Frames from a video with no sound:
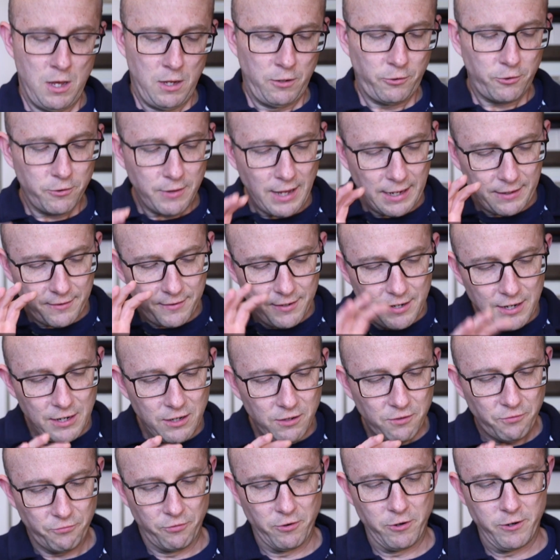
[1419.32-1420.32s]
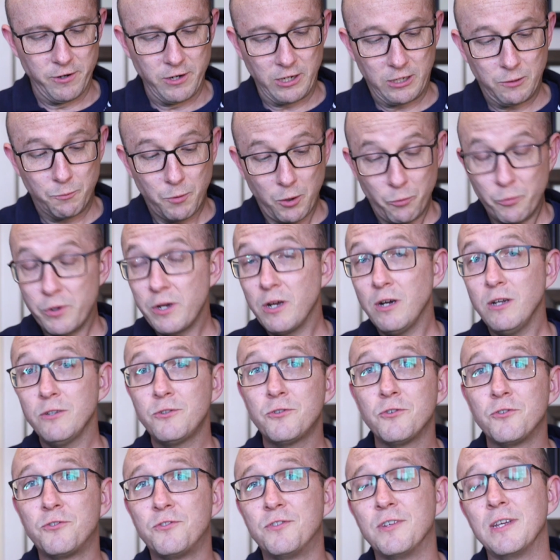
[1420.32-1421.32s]
So that's his verdict. But we
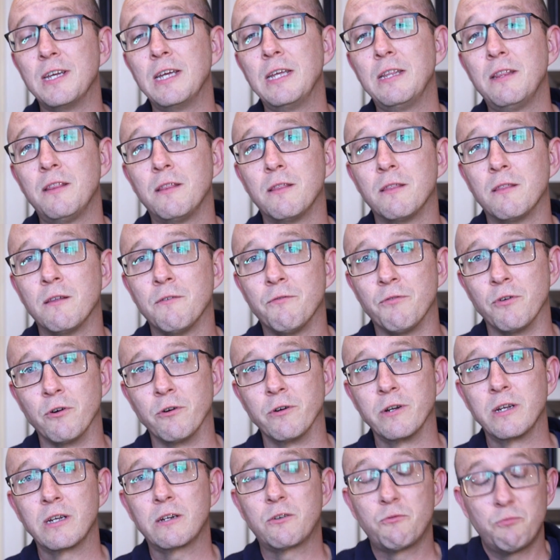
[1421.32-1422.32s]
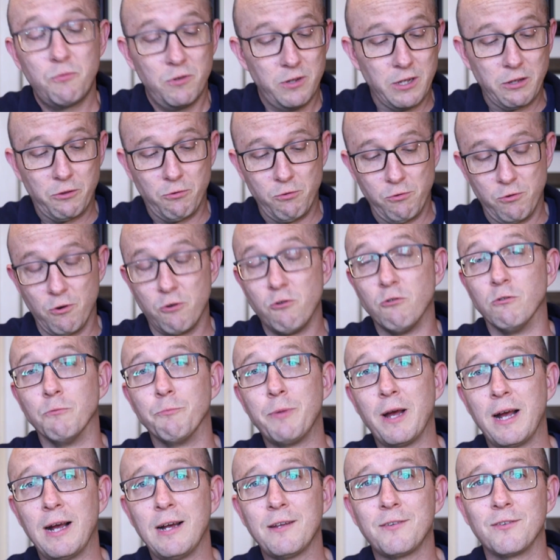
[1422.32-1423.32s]
also see the verdict, really through the whole
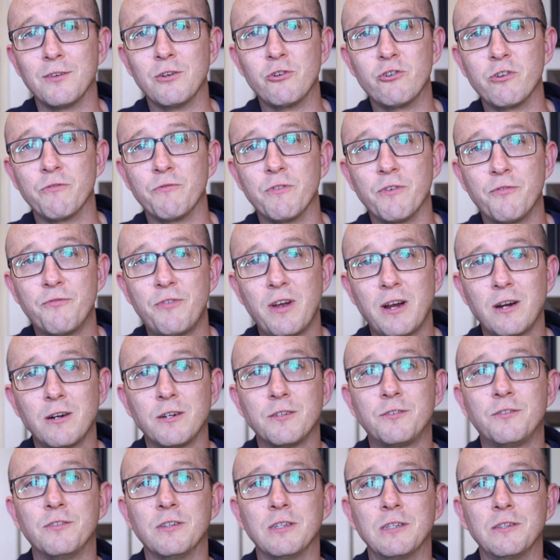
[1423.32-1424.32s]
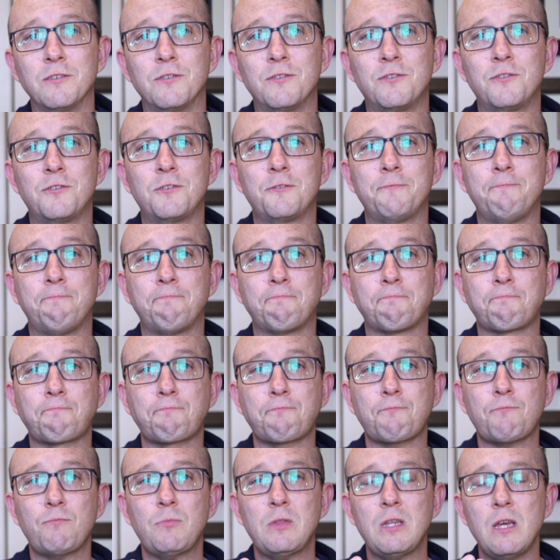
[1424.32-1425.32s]
passage, of the Pharisees.
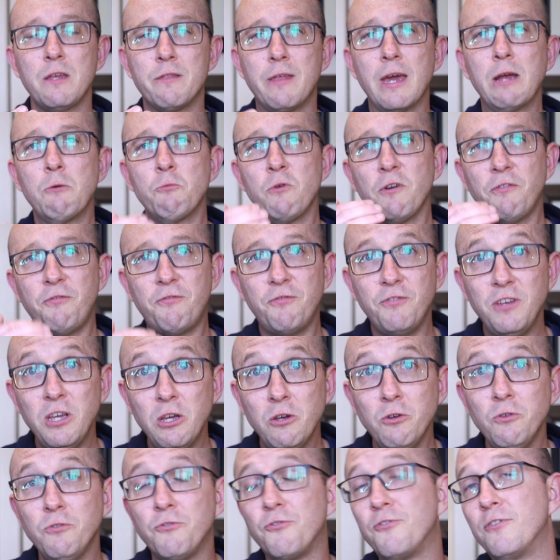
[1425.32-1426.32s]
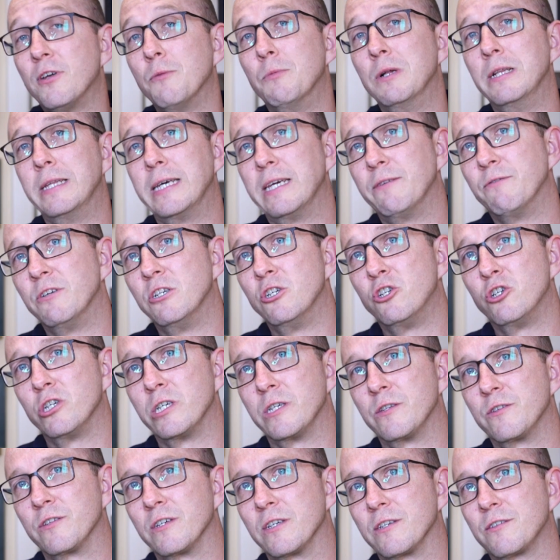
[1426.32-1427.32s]
They refuse to believe in
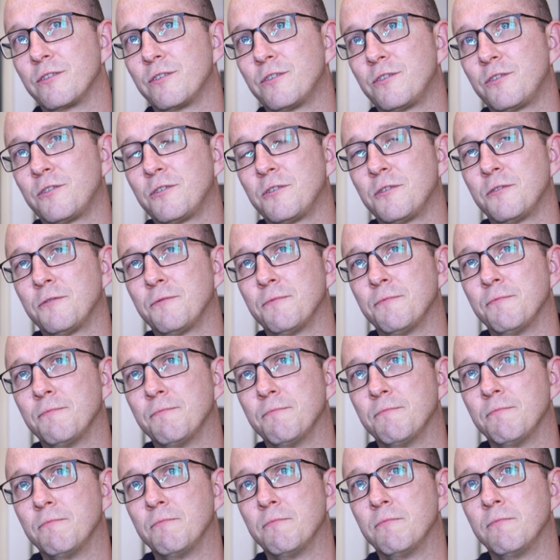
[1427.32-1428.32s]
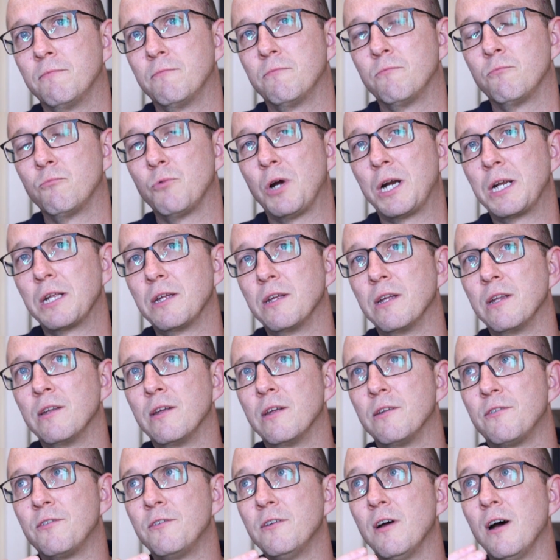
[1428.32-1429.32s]
Jesus. Right,
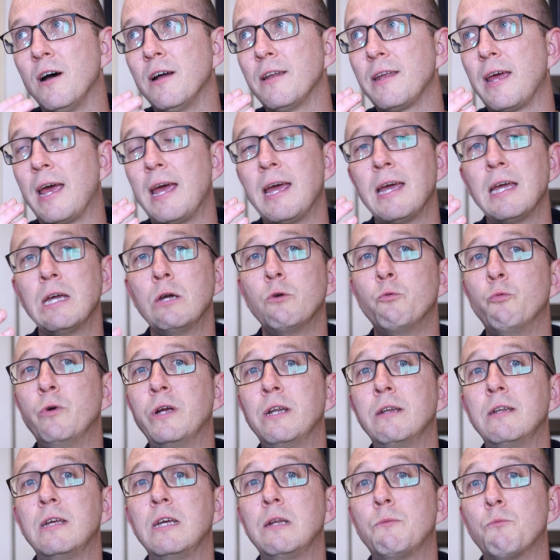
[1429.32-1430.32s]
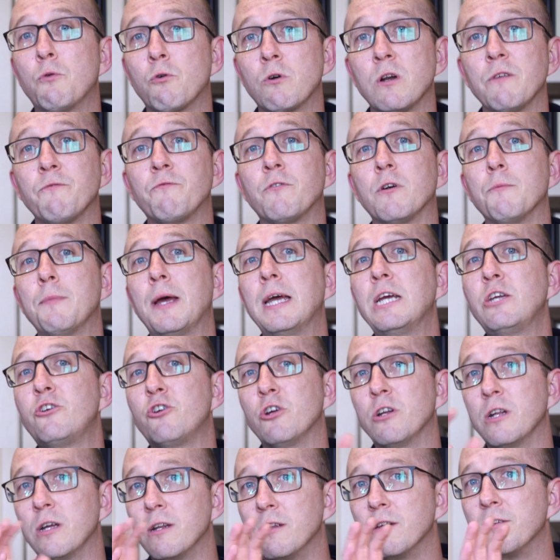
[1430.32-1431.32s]
it's not a "we need more
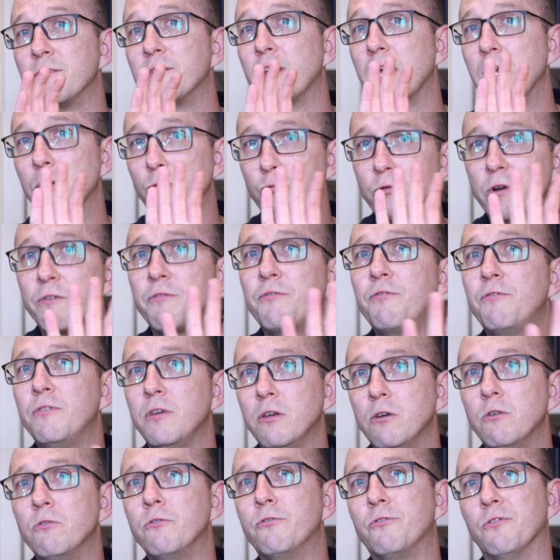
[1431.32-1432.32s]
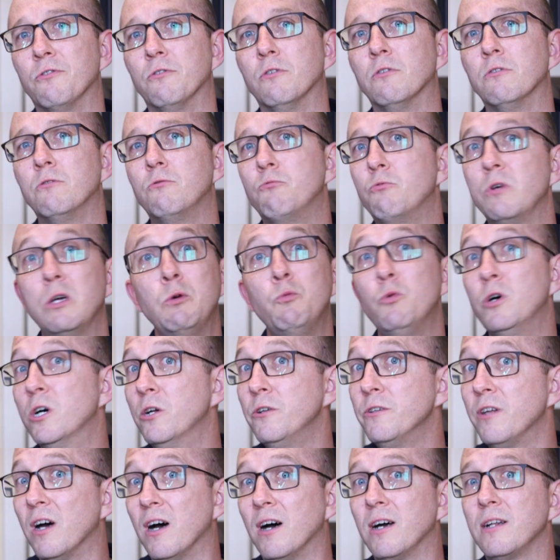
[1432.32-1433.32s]
information," it is a refusal. "We
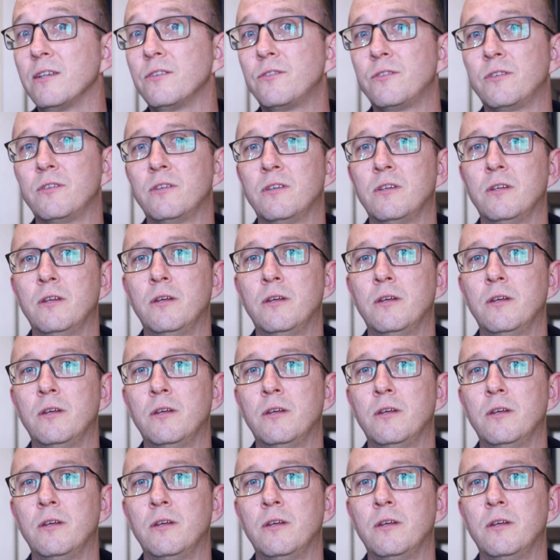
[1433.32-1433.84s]
will not."